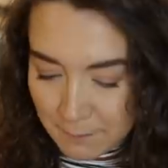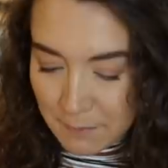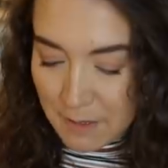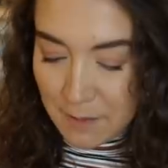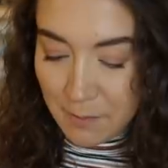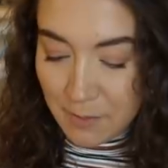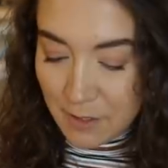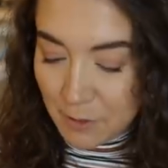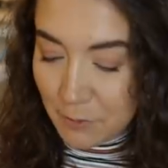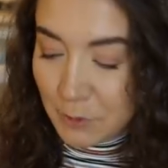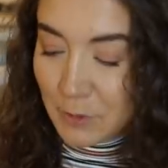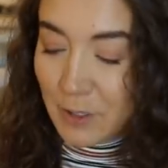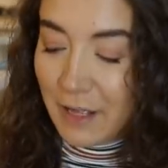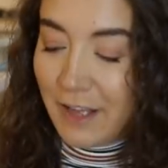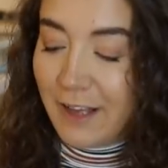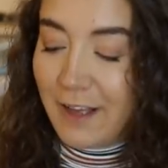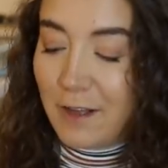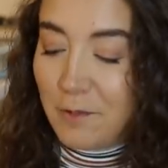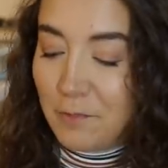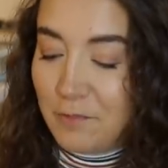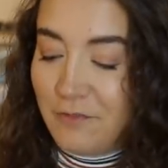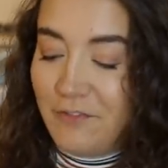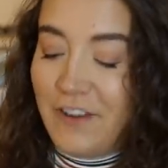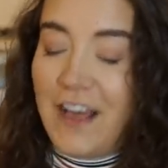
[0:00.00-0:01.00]
Maybe it will
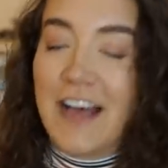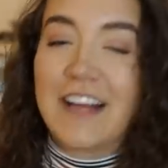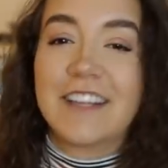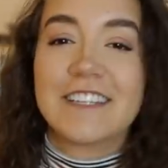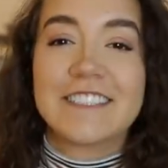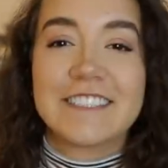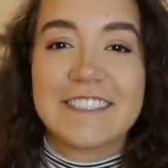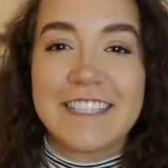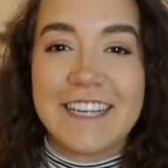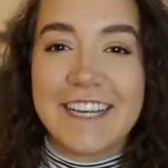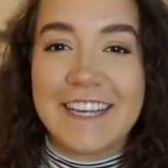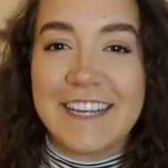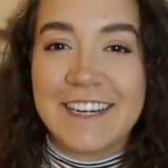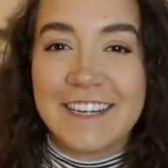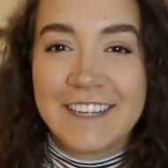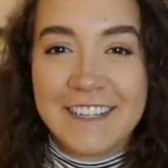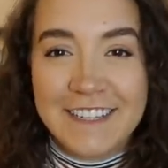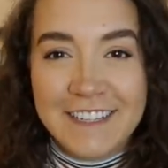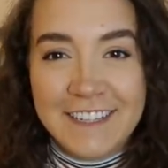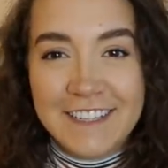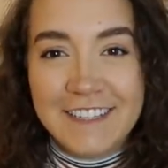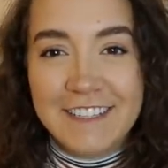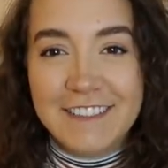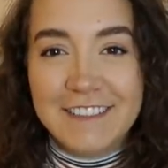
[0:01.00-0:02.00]
help validate
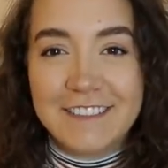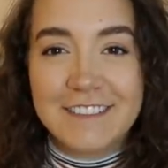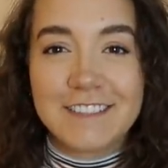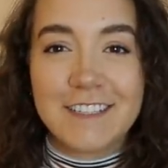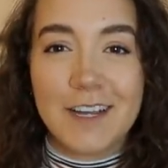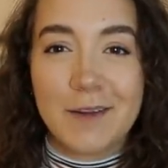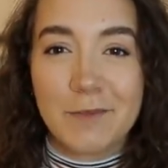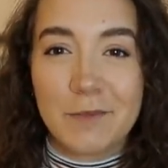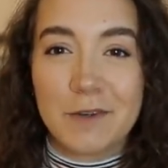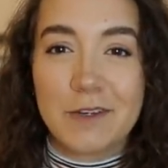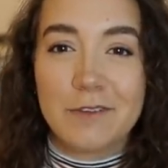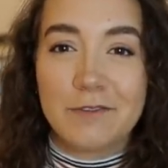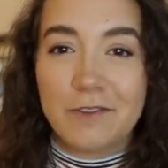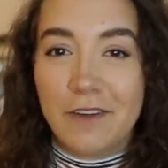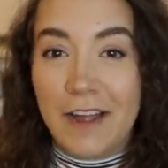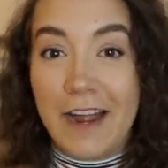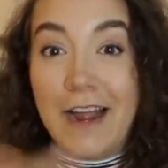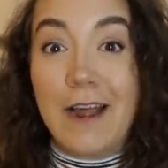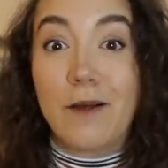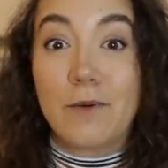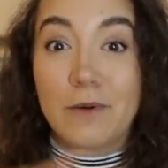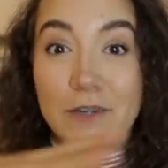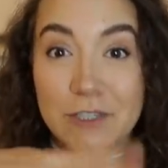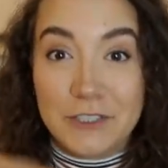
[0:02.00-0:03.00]
some of
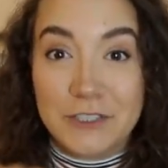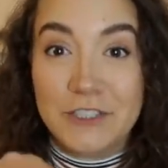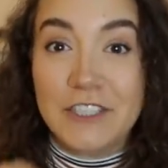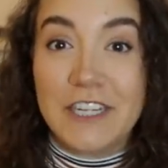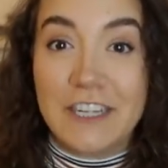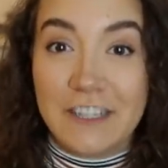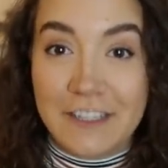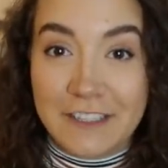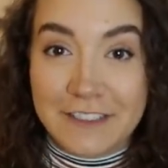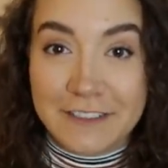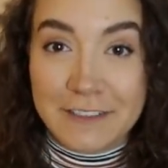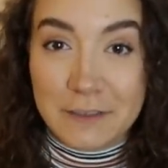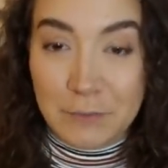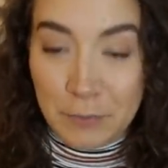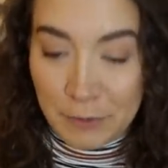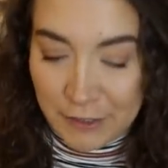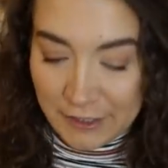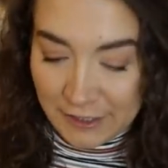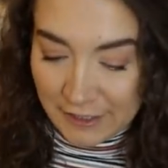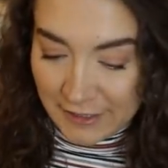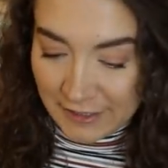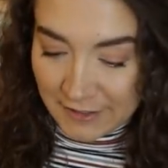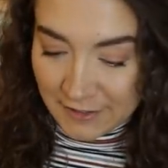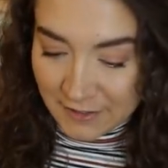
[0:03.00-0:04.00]
our shared
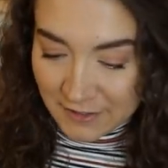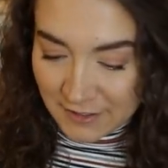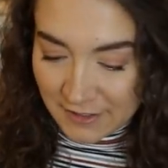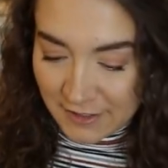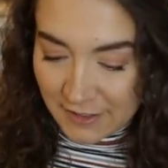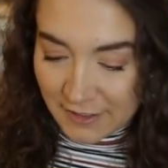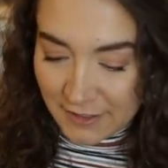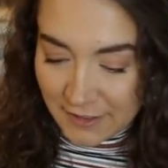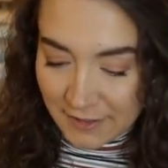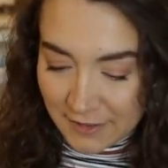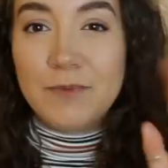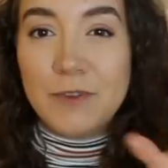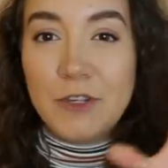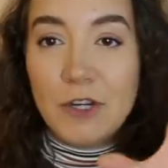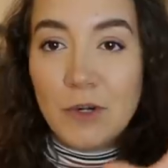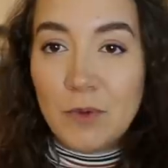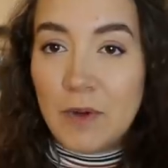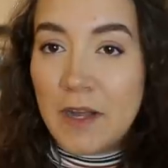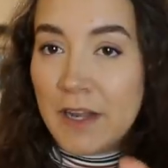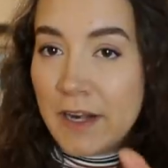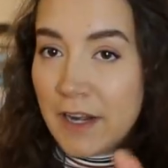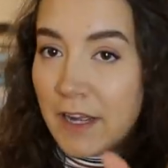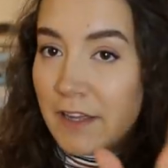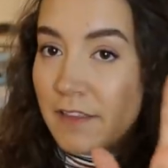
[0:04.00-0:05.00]
experience here. You know what?